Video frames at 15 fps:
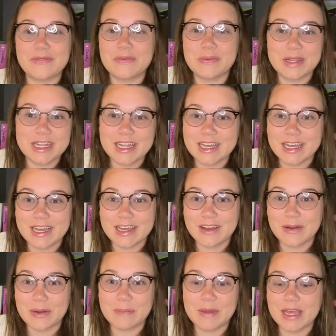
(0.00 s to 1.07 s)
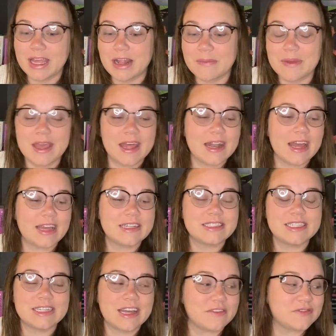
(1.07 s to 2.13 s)
reading it or picking up again. I
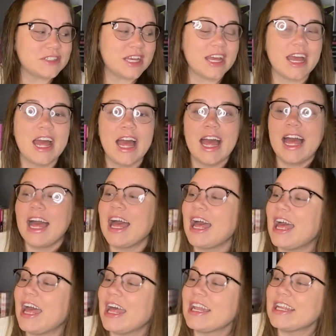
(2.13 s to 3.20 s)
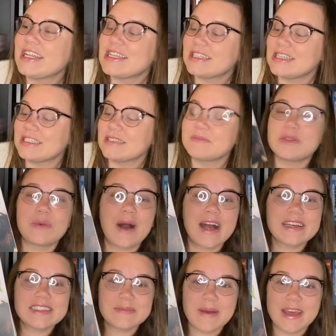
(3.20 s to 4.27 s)
DNF'd it. And it is The Simple
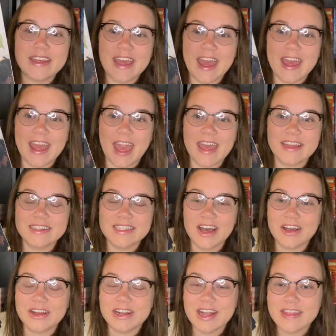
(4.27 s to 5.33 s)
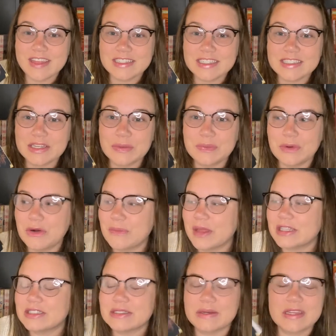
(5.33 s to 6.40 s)
Wilds by K.A. Tucker. This is a
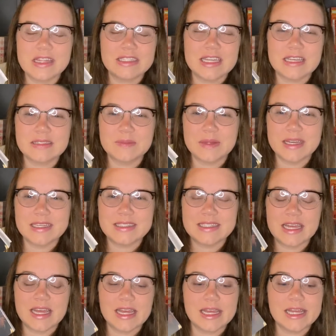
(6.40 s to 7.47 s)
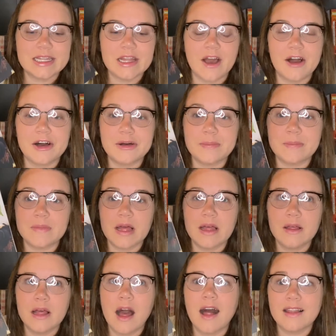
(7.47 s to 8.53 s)
romance story that takes place in
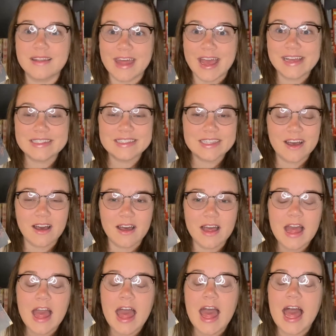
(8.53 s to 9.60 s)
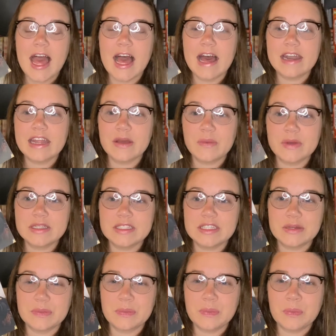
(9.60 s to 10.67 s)
Alaska, and it was
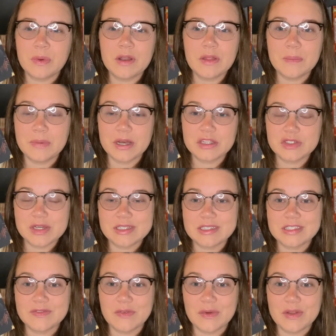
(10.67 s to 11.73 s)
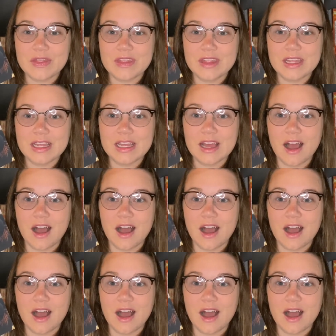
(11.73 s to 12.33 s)
one of the book choices for the